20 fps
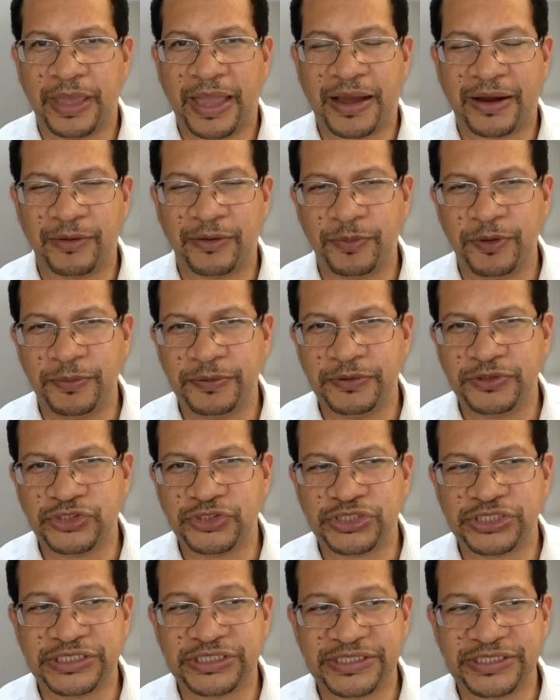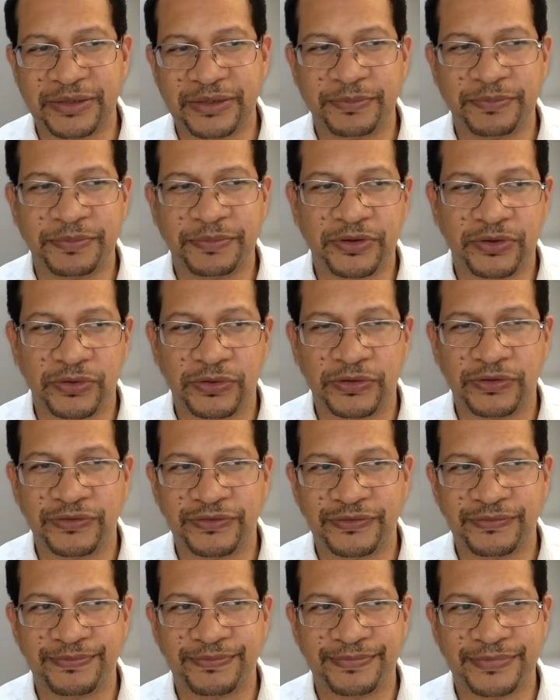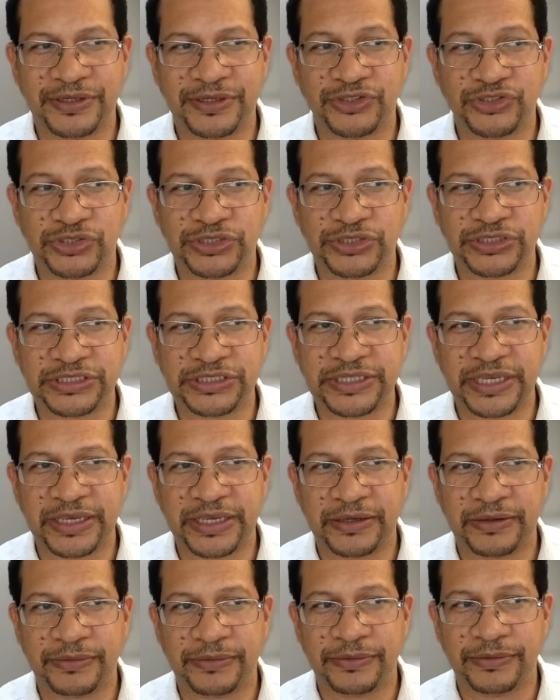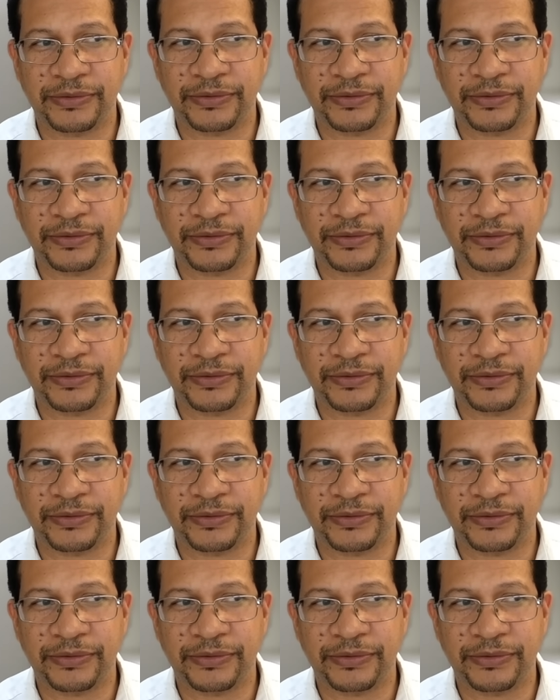Are people just sick because they're just sick,